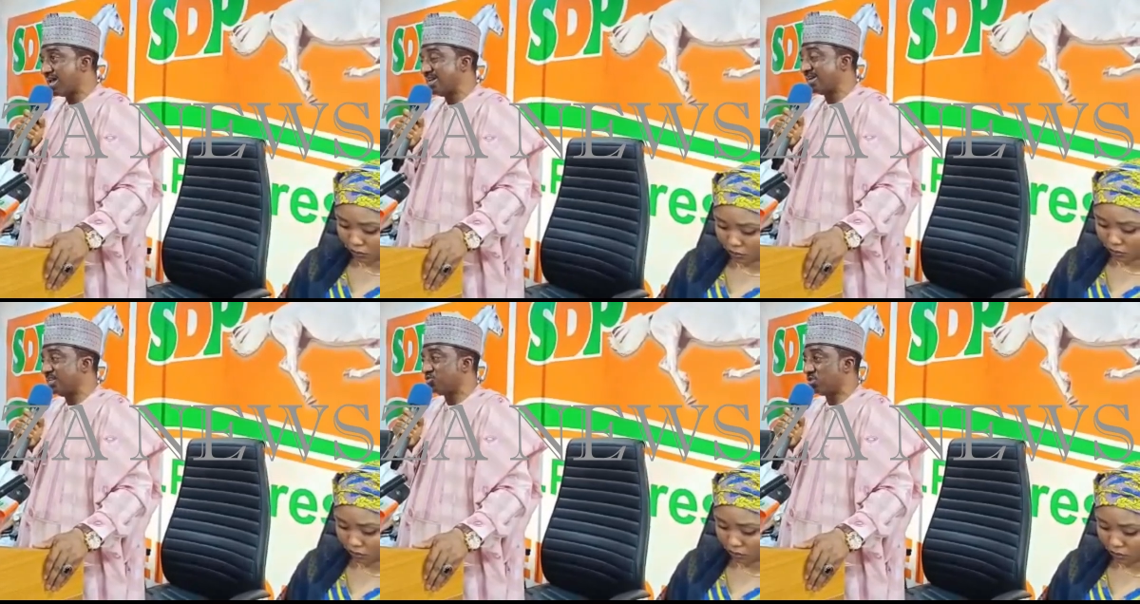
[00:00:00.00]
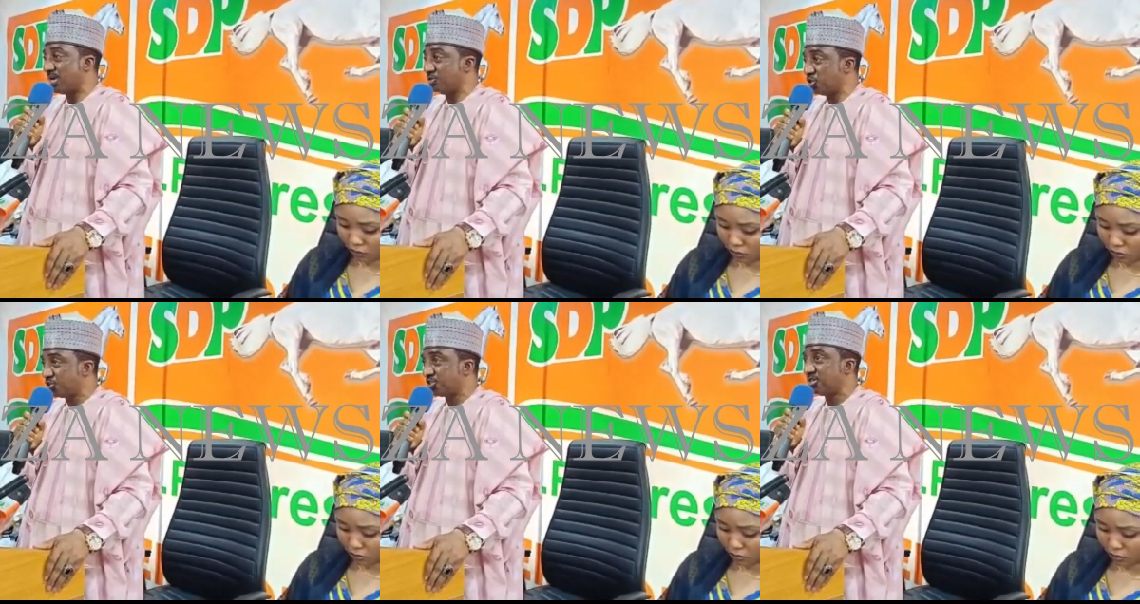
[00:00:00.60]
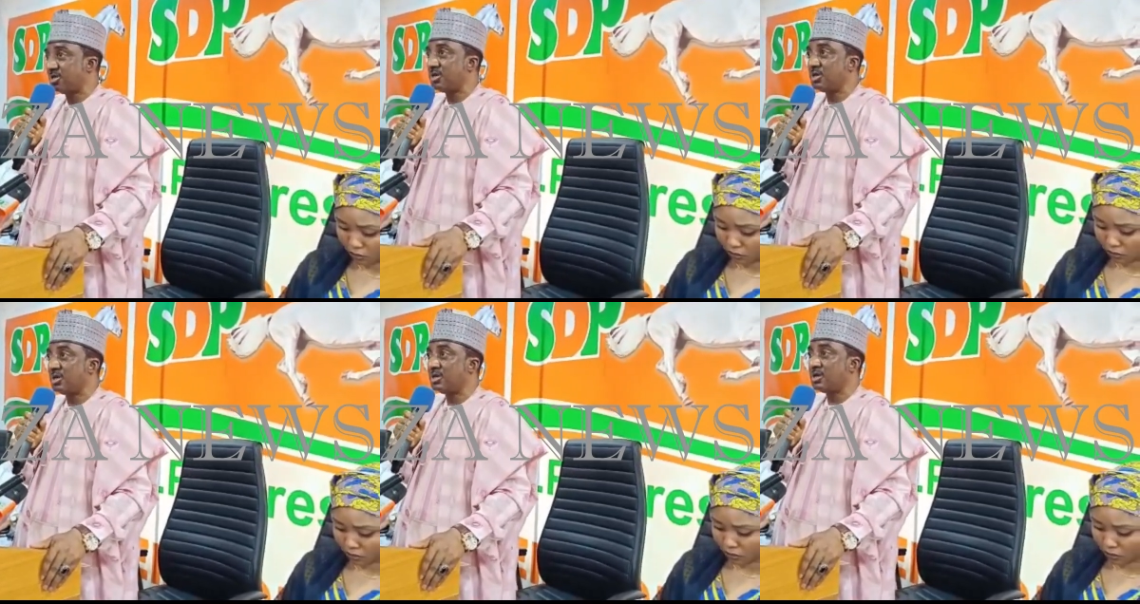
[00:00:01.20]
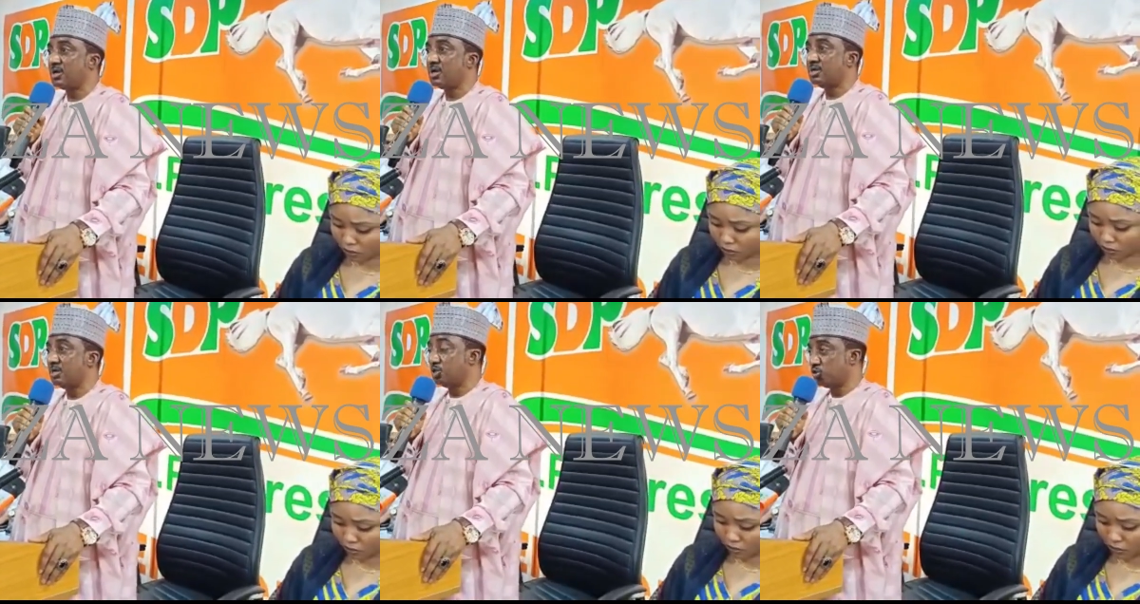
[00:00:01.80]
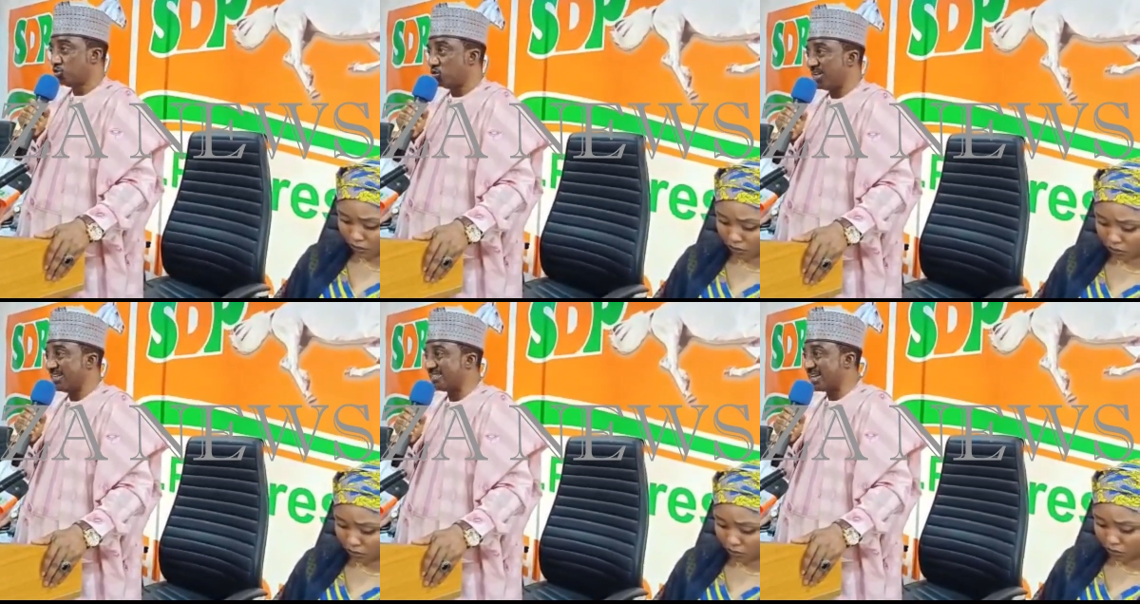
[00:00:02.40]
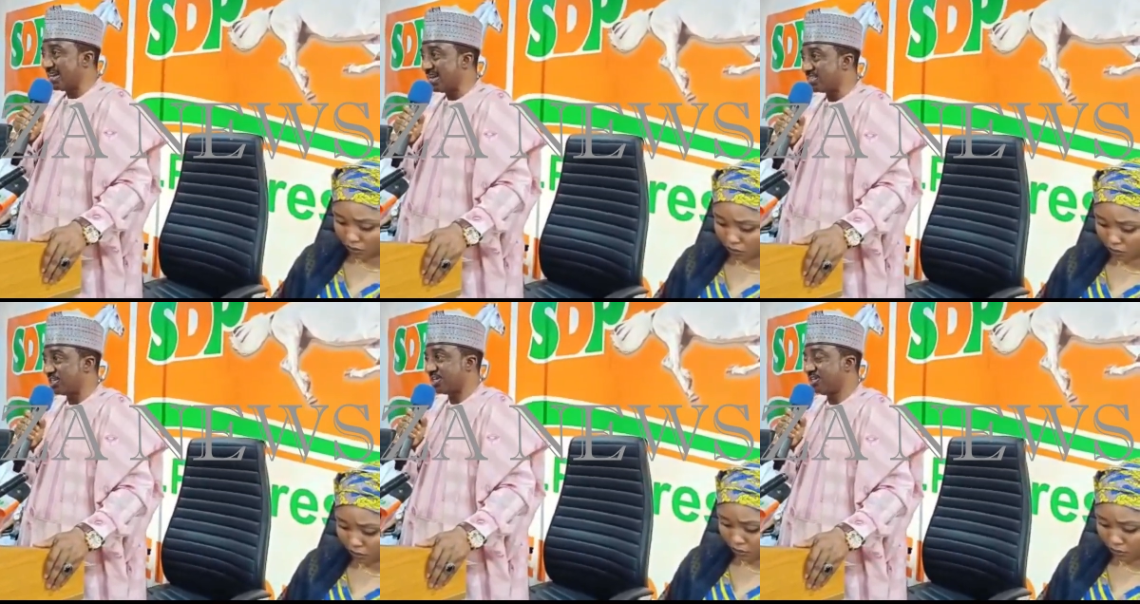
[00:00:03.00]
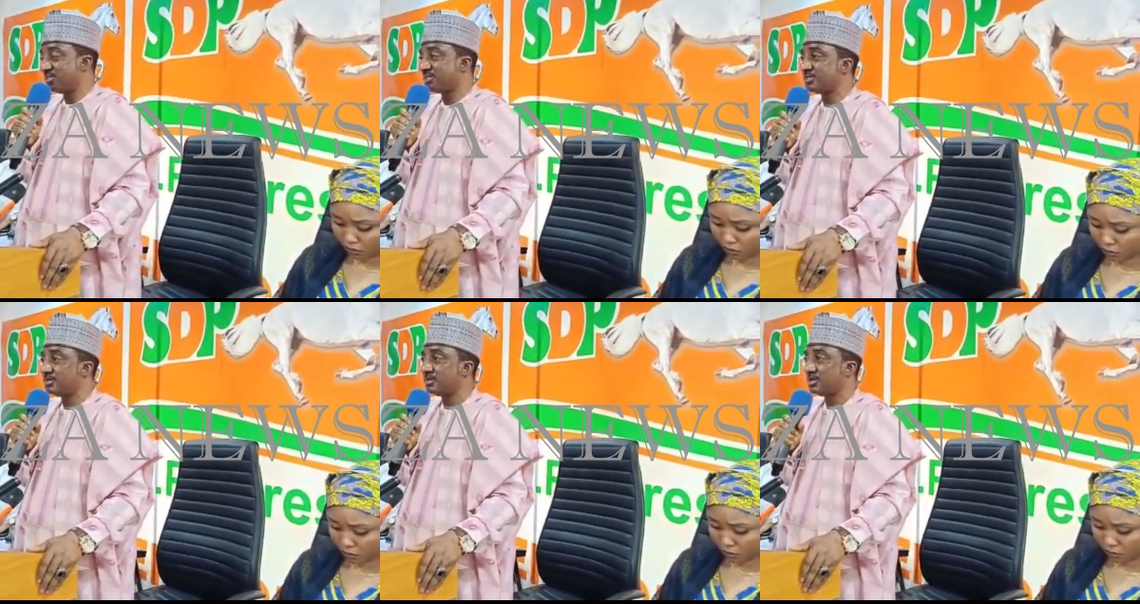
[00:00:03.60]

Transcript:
Speaker 1: INEC need to adjust. They need to do internal check-ins